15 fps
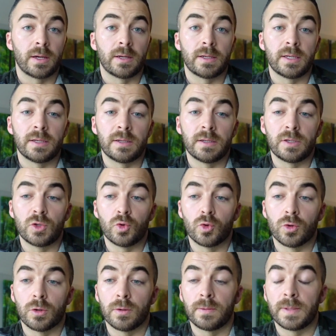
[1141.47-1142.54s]

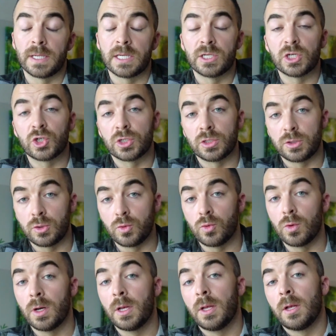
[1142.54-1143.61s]
in addition
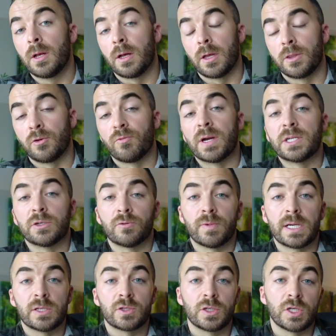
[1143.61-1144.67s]
to the rental
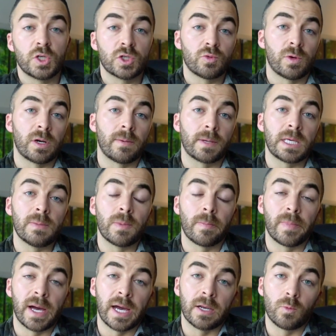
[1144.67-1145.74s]
rate. So you just want to keep in
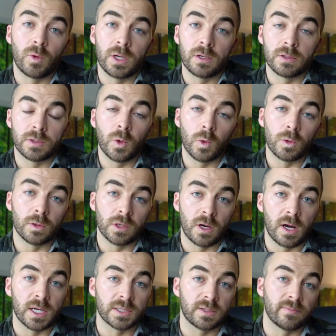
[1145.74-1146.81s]
mind what your total
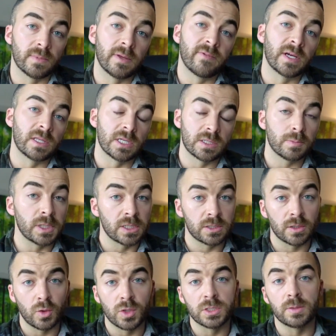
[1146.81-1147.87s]
costs of living in this place
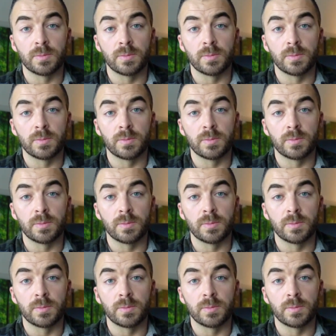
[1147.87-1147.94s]
are going to